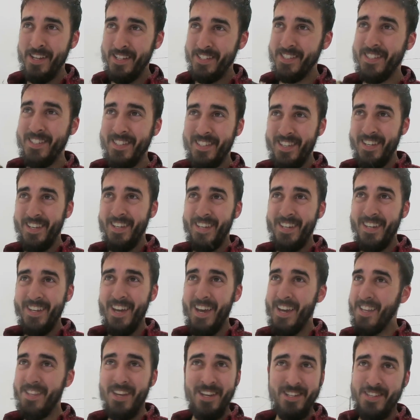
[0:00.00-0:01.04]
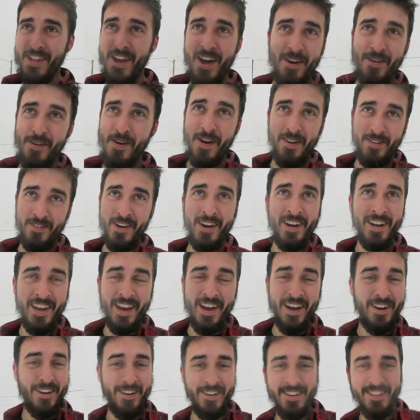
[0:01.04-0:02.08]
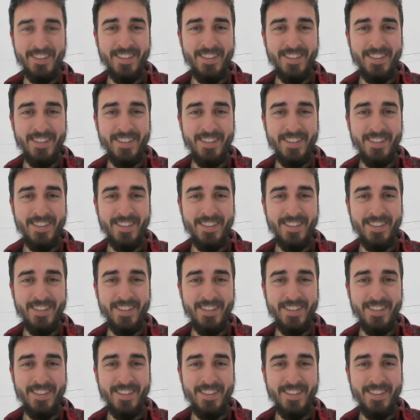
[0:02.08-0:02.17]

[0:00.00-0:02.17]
Does that run? It does not run right now.